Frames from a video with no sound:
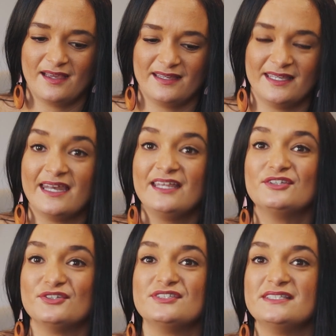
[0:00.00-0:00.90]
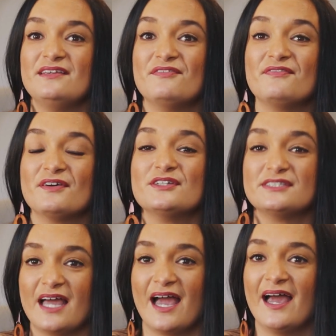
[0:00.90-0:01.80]
getting to see
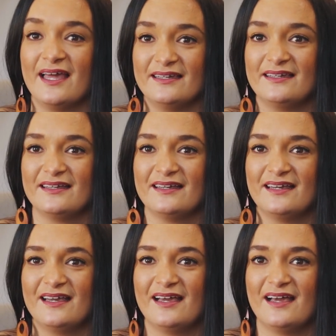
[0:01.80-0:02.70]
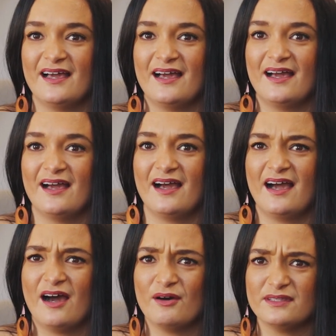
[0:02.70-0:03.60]
firsthand
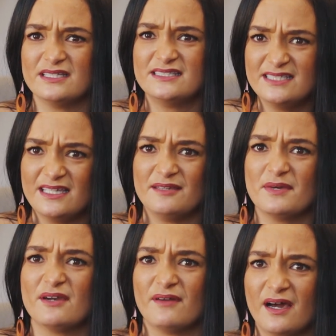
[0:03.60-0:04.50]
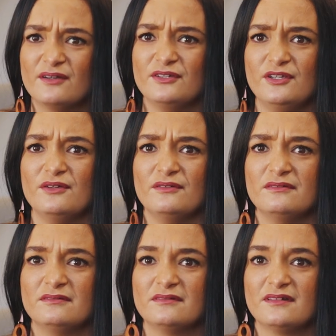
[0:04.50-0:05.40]
how the team around you
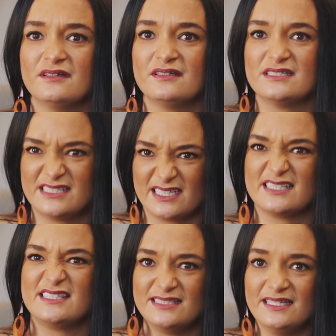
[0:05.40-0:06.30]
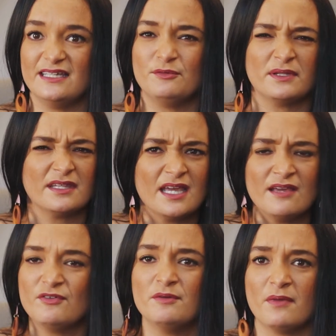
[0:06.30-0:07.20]
succeed with
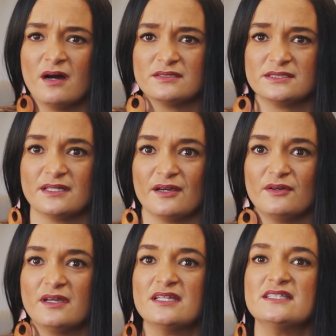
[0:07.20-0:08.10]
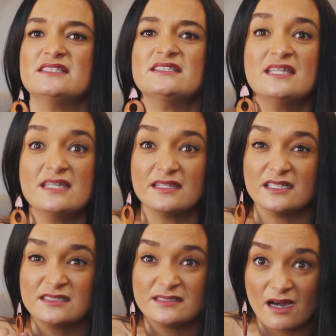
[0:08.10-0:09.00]
every milestone, seeing the
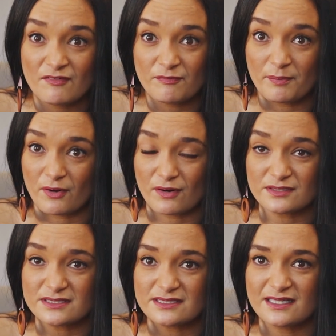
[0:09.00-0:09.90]
tough parts,